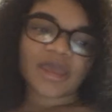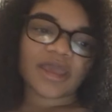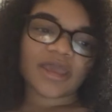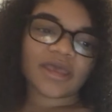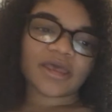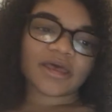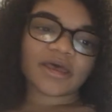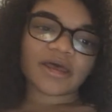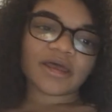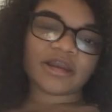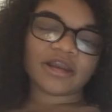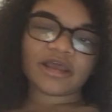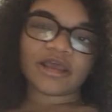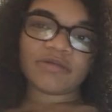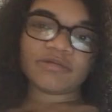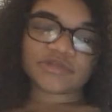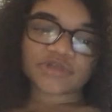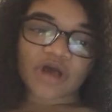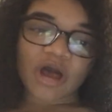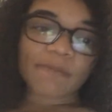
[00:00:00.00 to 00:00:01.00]
and
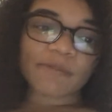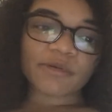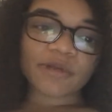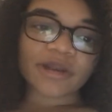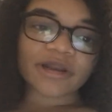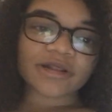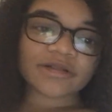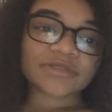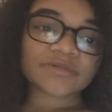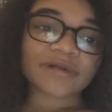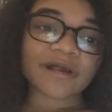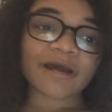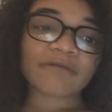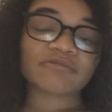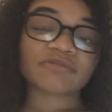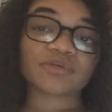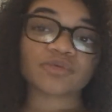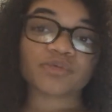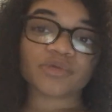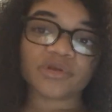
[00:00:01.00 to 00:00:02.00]
it was copyrighted so I
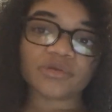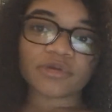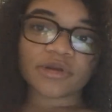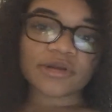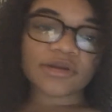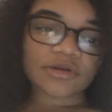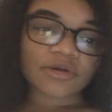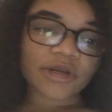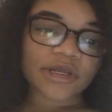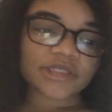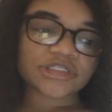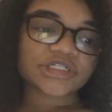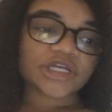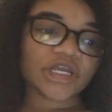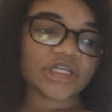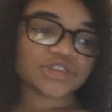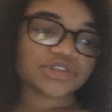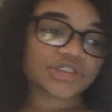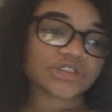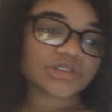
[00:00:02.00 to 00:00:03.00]
have to re-render it
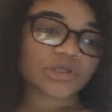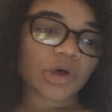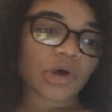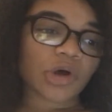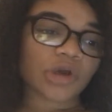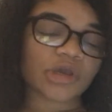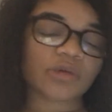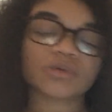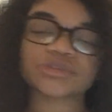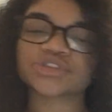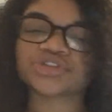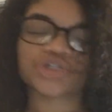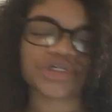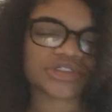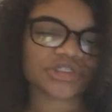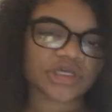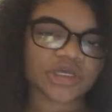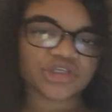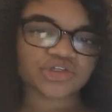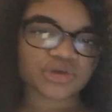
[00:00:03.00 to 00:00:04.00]
change the song it was
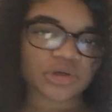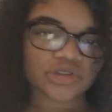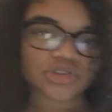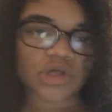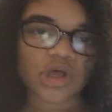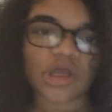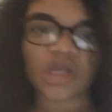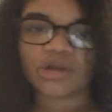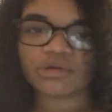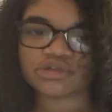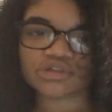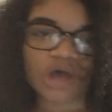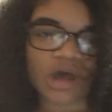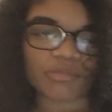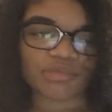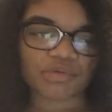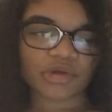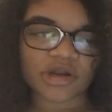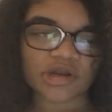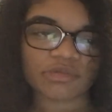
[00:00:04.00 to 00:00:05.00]
just the intro song and it was
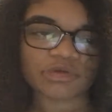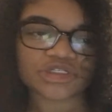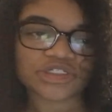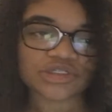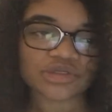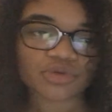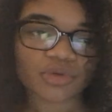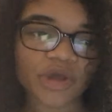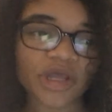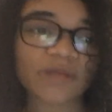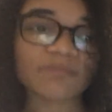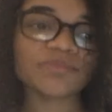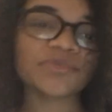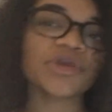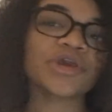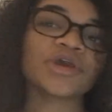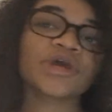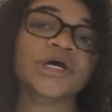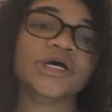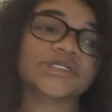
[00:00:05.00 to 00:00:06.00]
copyrighted which is annoying
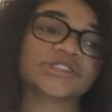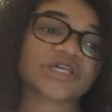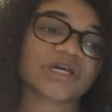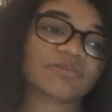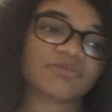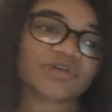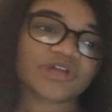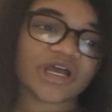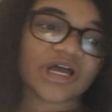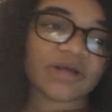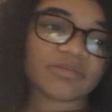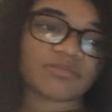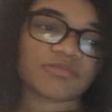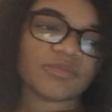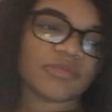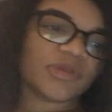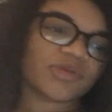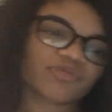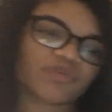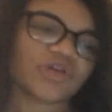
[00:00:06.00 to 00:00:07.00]
so I'm re I
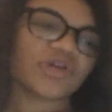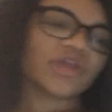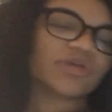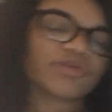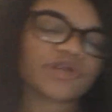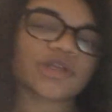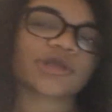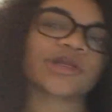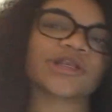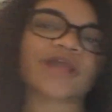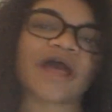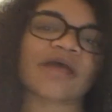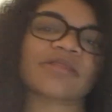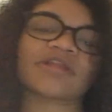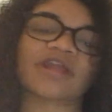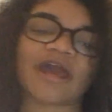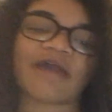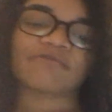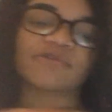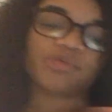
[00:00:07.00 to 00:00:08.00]
mean re-rendering
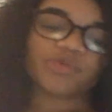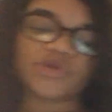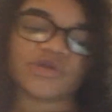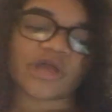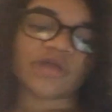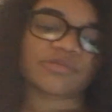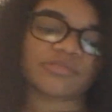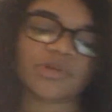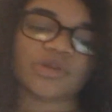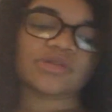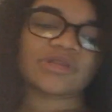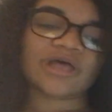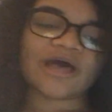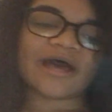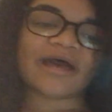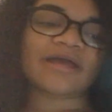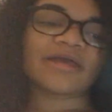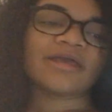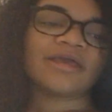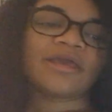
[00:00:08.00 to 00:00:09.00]
that then I have to re-upload
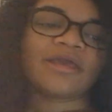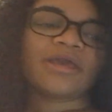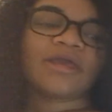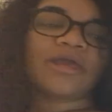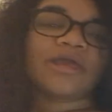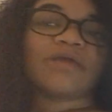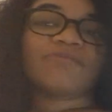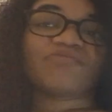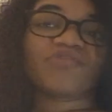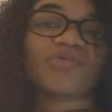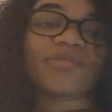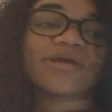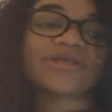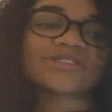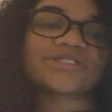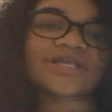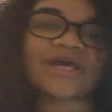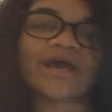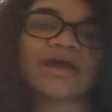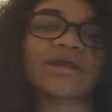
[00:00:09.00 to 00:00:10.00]
that and for my
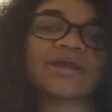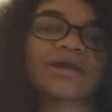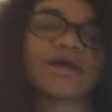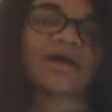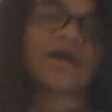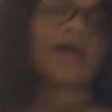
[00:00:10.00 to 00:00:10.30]
snack